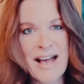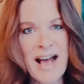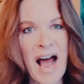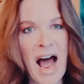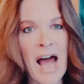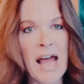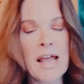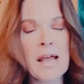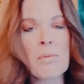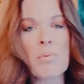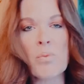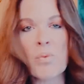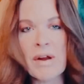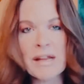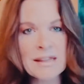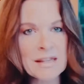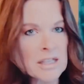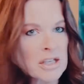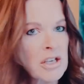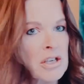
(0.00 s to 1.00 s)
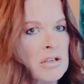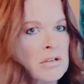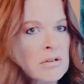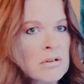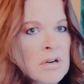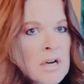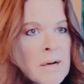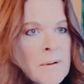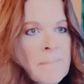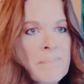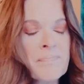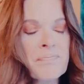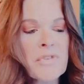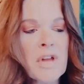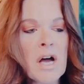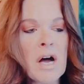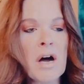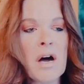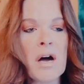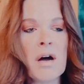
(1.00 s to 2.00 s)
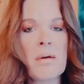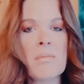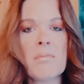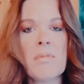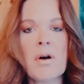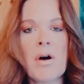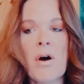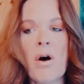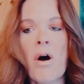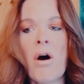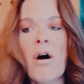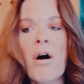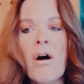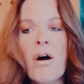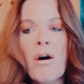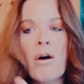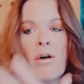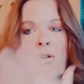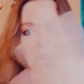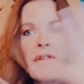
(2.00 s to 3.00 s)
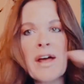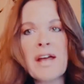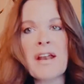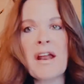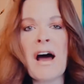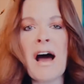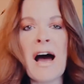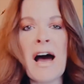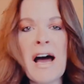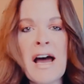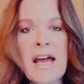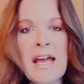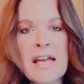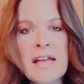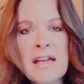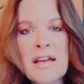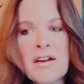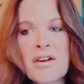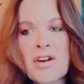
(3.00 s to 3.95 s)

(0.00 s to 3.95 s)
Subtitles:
I am with you. All that I